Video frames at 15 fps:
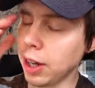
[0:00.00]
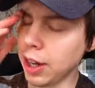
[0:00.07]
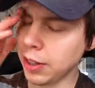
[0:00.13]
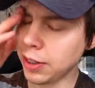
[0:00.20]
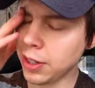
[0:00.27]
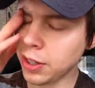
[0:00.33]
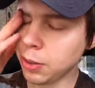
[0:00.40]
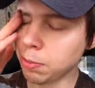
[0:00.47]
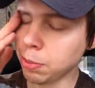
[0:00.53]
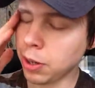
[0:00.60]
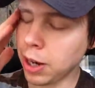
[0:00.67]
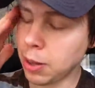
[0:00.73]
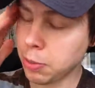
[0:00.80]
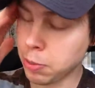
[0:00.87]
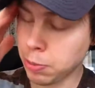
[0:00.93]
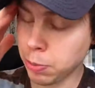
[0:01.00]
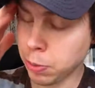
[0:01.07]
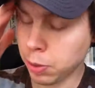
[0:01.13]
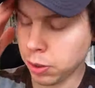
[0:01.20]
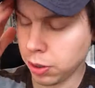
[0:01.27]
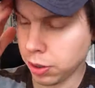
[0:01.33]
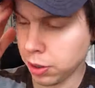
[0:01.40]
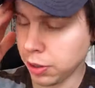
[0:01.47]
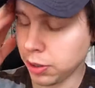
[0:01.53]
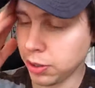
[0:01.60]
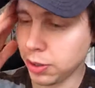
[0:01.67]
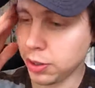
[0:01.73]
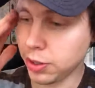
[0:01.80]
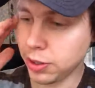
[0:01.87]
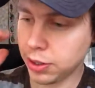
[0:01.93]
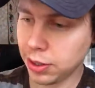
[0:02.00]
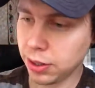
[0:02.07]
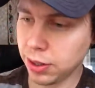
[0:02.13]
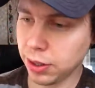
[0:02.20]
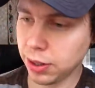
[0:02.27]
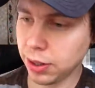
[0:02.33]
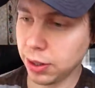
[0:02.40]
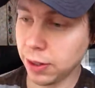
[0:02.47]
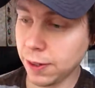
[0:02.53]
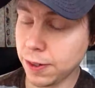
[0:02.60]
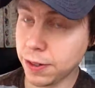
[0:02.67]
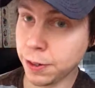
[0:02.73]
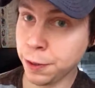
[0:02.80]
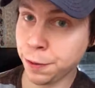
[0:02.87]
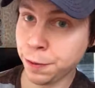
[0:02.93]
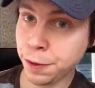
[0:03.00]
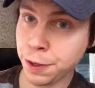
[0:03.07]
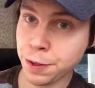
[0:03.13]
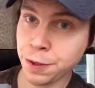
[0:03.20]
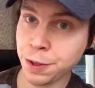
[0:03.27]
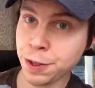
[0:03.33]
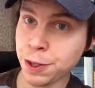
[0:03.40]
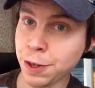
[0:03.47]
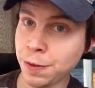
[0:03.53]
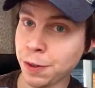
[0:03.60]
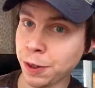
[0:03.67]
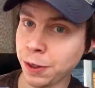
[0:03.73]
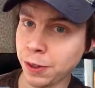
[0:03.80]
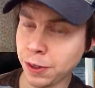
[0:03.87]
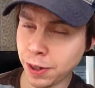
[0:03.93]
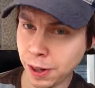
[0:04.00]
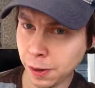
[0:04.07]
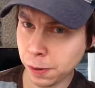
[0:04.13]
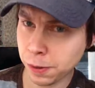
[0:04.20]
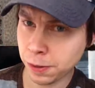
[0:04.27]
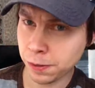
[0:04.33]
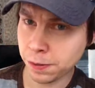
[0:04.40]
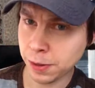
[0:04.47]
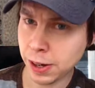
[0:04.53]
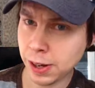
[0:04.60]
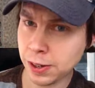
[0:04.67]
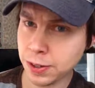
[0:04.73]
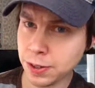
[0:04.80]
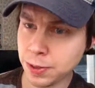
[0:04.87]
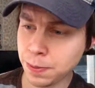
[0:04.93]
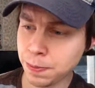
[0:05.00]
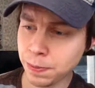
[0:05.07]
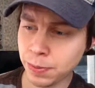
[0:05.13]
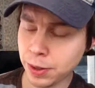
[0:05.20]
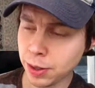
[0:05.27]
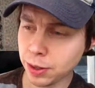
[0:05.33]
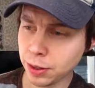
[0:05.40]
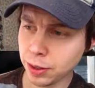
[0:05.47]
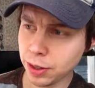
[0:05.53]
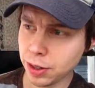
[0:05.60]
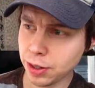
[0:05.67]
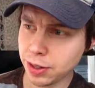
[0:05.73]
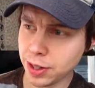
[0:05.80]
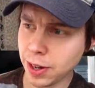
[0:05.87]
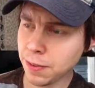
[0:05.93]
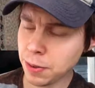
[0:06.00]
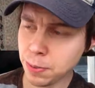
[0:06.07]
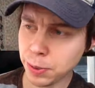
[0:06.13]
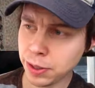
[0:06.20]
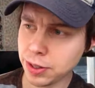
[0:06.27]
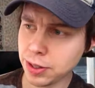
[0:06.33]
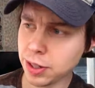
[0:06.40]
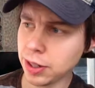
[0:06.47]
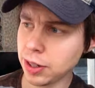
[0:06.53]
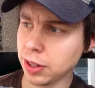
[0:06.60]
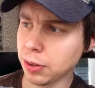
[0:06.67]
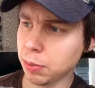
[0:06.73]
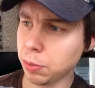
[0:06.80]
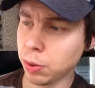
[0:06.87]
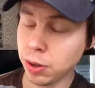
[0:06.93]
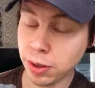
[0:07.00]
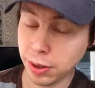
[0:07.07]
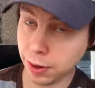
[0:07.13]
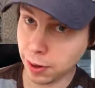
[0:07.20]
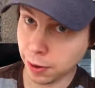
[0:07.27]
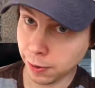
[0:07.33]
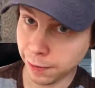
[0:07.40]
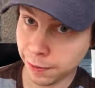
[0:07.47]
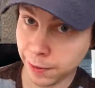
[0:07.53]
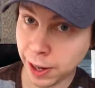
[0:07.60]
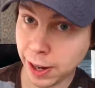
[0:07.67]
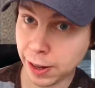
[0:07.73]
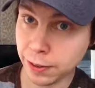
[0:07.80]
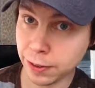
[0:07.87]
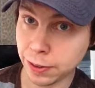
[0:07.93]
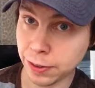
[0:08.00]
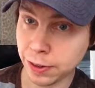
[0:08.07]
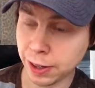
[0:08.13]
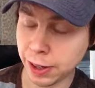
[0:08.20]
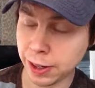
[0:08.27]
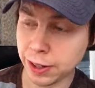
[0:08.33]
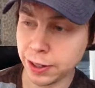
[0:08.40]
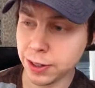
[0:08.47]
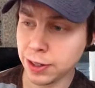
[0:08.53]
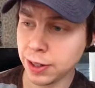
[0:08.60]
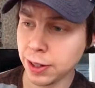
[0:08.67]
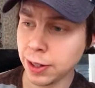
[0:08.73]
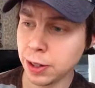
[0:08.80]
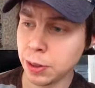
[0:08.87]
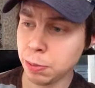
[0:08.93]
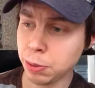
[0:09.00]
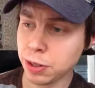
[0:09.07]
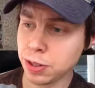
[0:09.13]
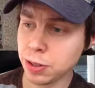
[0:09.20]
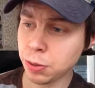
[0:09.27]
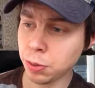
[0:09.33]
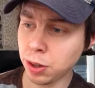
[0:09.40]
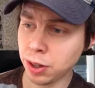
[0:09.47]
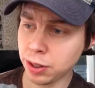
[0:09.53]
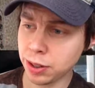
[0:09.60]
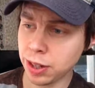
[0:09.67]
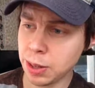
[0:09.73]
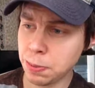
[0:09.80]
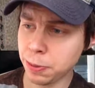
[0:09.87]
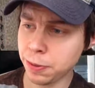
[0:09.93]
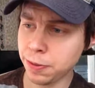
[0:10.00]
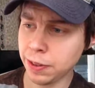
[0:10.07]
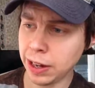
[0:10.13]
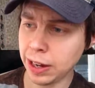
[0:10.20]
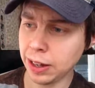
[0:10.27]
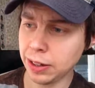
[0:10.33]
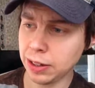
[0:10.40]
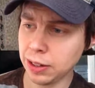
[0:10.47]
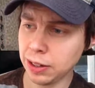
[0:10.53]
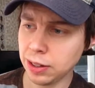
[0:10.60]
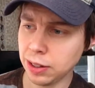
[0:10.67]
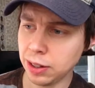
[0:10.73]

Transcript: I think the problem more is it's a deficiency of the good, healthy fats, because everybody's getting more than enough fat in their diet, but it's the wrong type of fat.